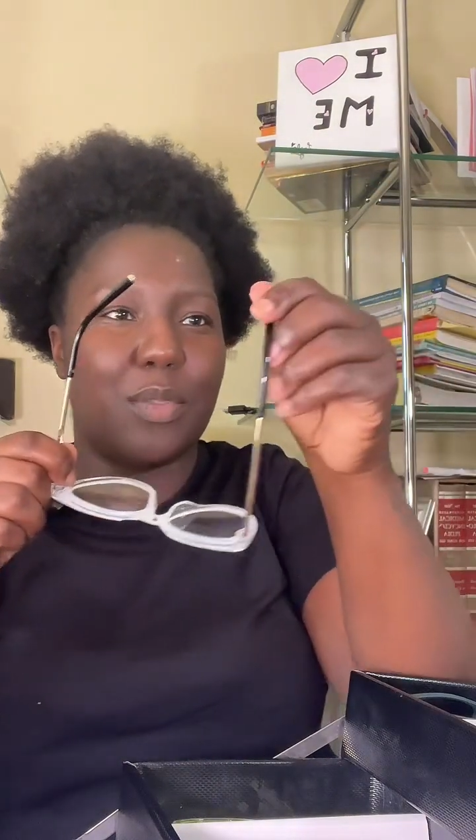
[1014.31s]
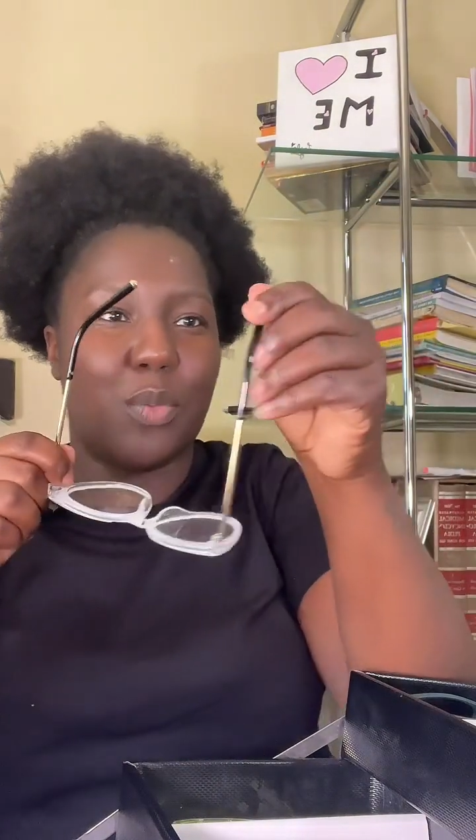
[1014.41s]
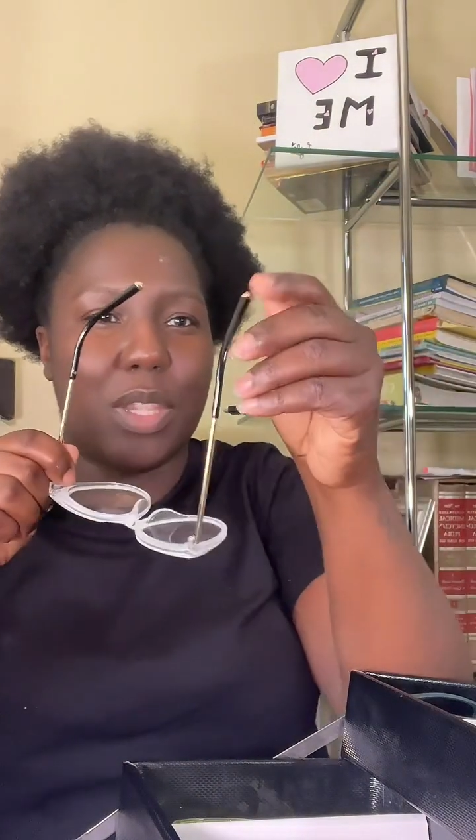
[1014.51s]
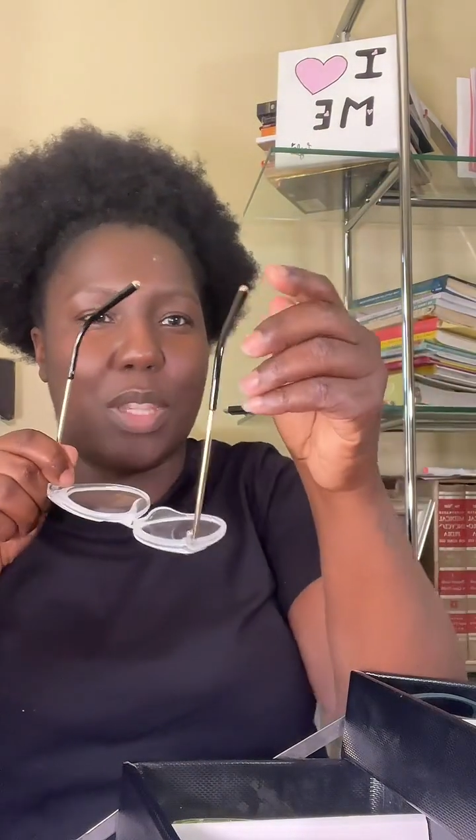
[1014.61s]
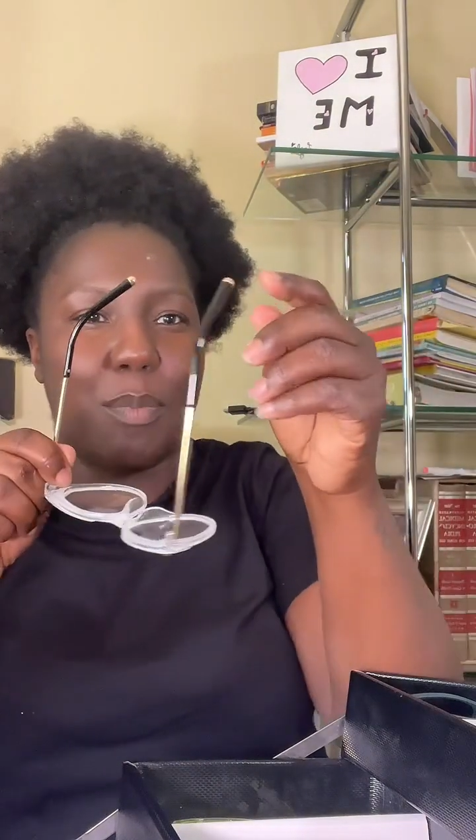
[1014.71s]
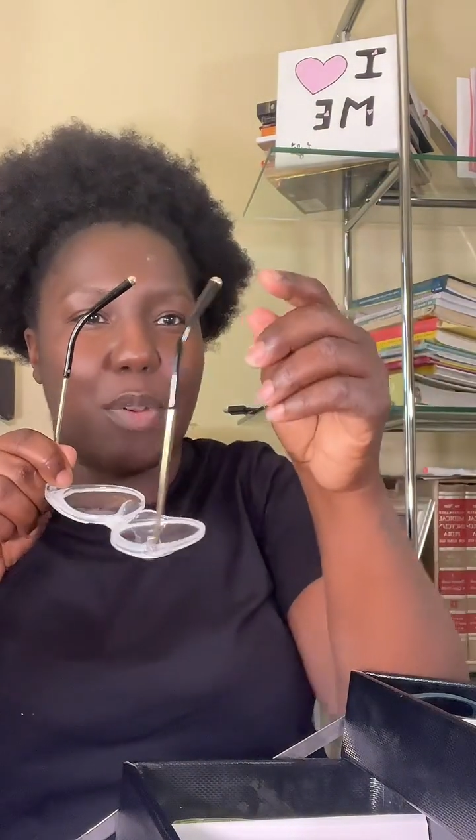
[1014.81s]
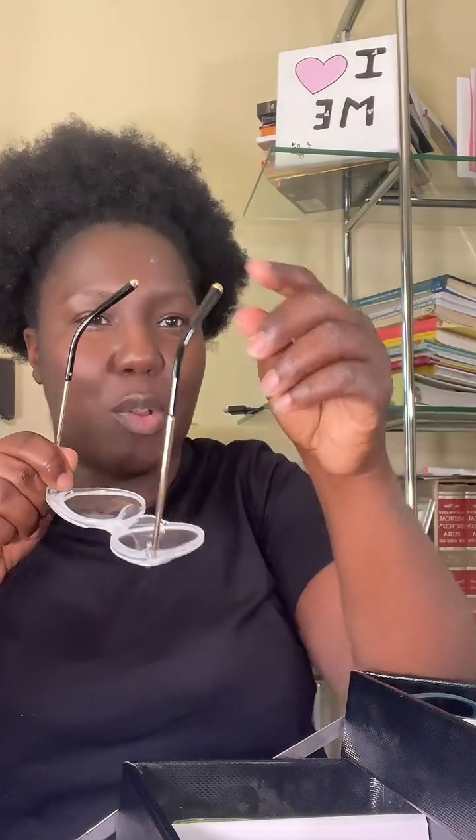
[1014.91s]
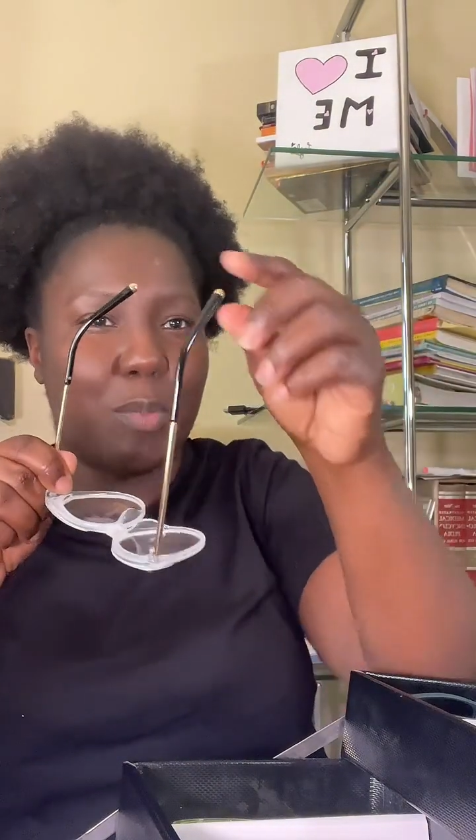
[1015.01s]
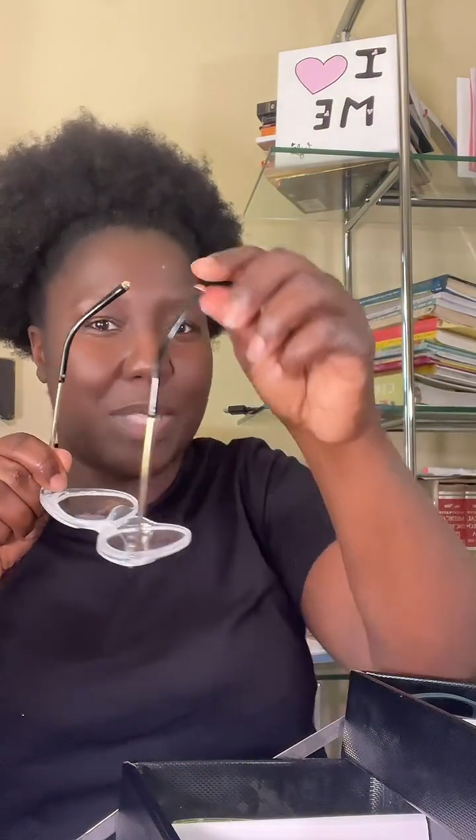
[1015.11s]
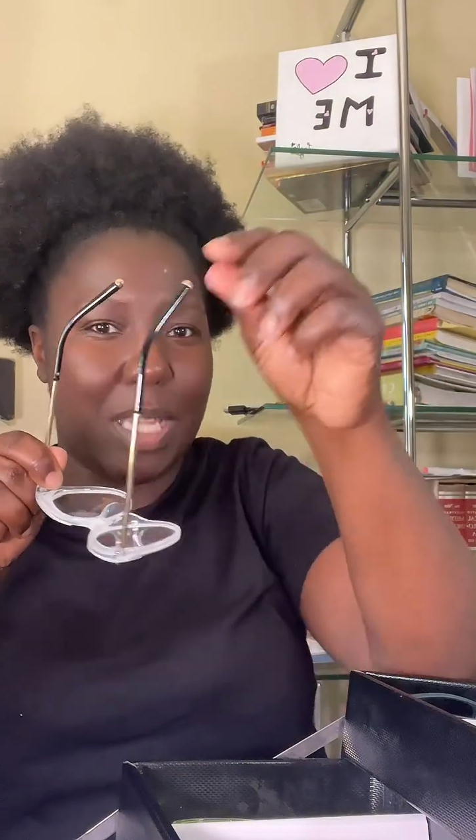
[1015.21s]
with the
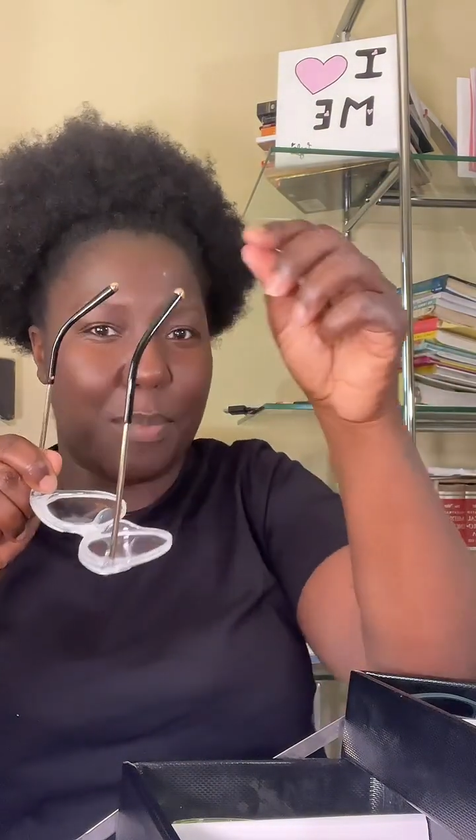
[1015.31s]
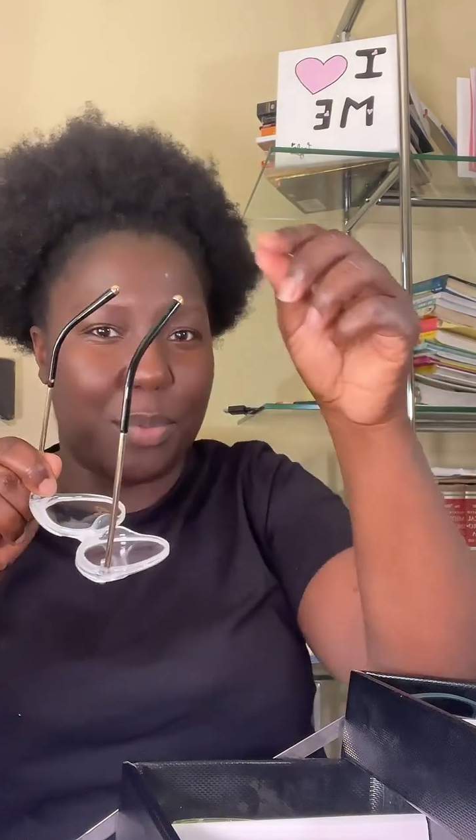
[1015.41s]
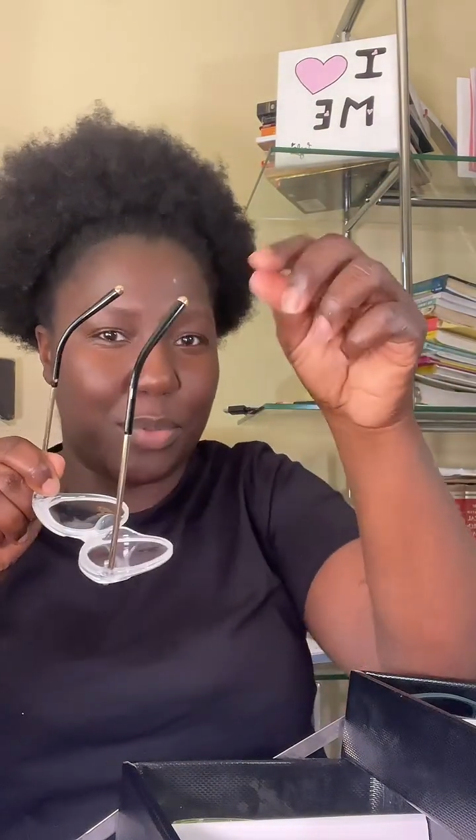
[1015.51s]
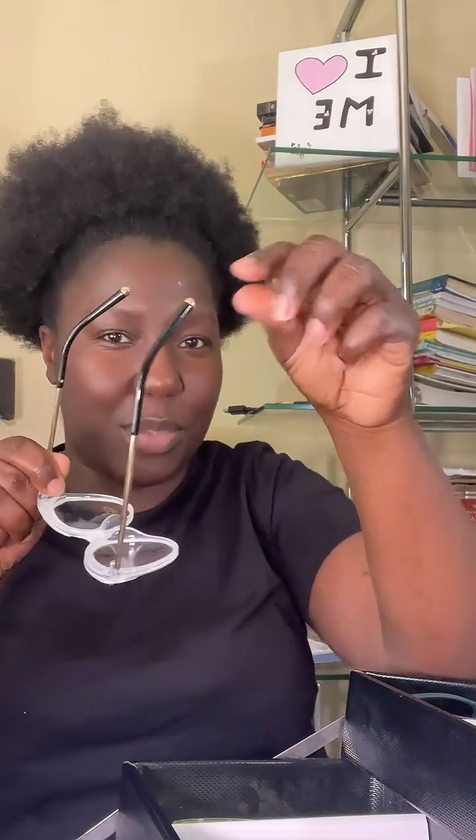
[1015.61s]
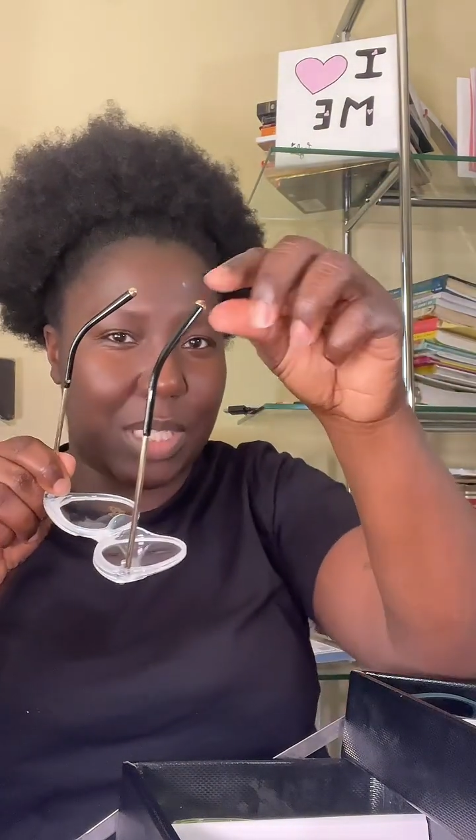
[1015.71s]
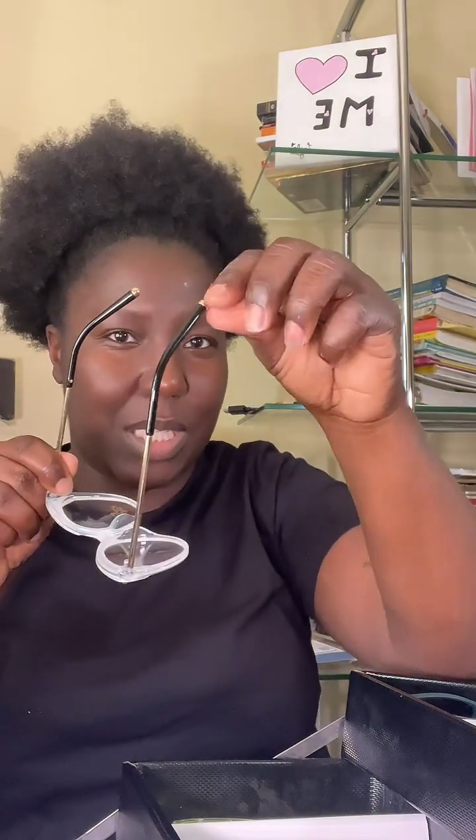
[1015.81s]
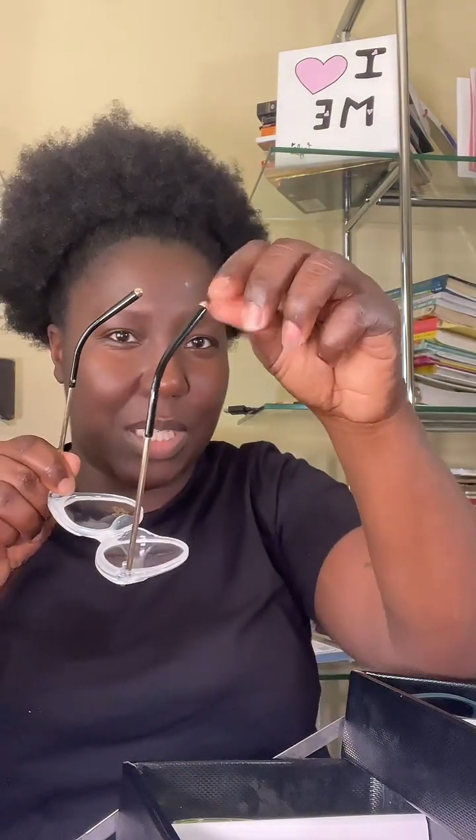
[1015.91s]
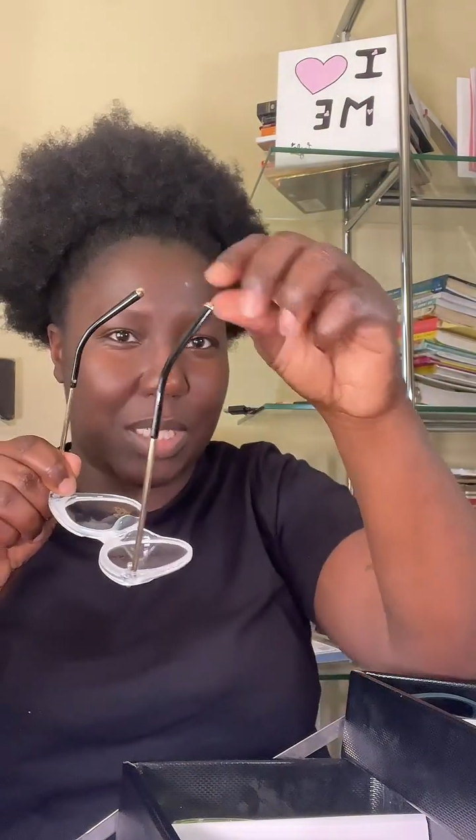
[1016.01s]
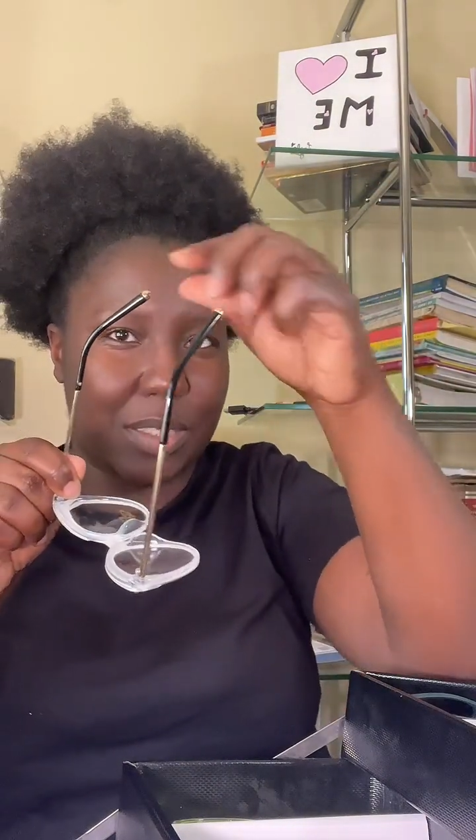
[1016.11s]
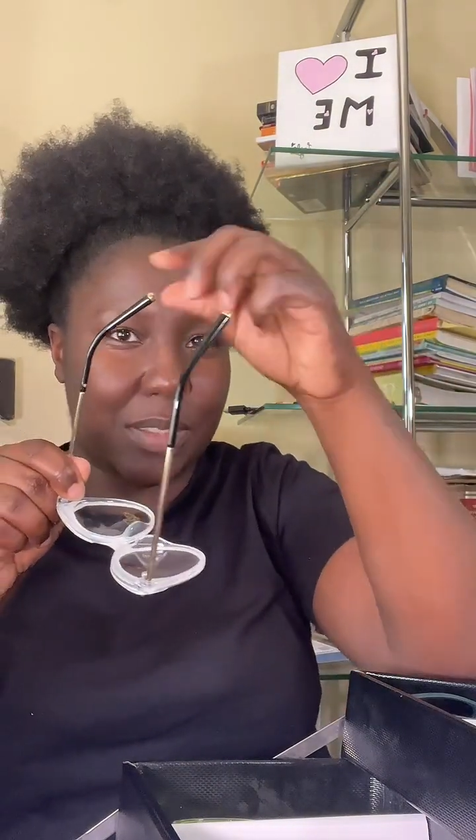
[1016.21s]
bold temples here.